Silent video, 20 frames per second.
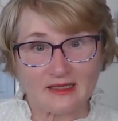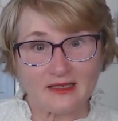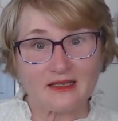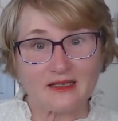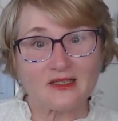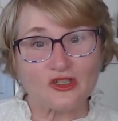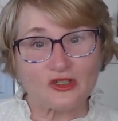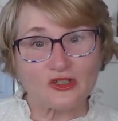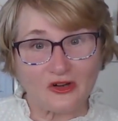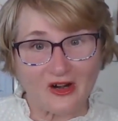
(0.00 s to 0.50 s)

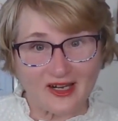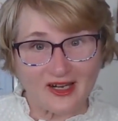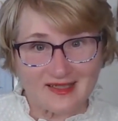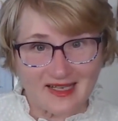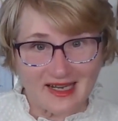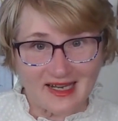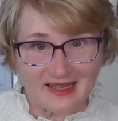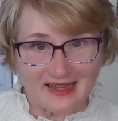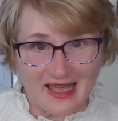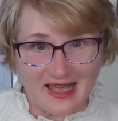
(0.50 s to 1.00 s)
Try
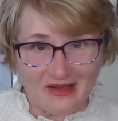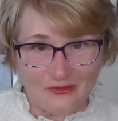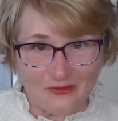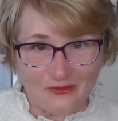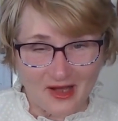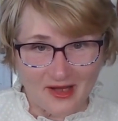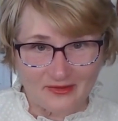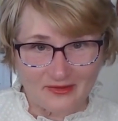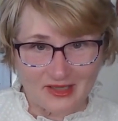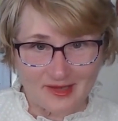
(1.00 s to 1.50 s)
saying that 5
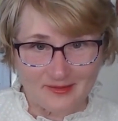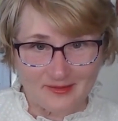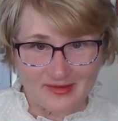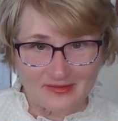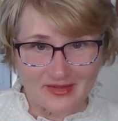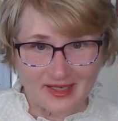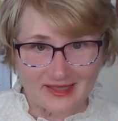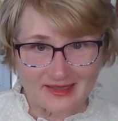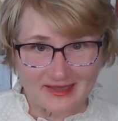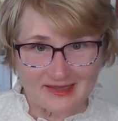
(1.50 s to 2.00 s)
times
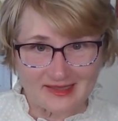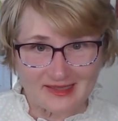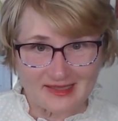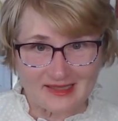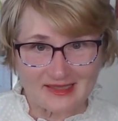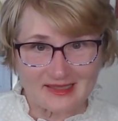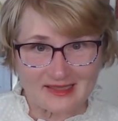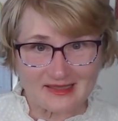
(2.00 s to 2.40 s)
fast.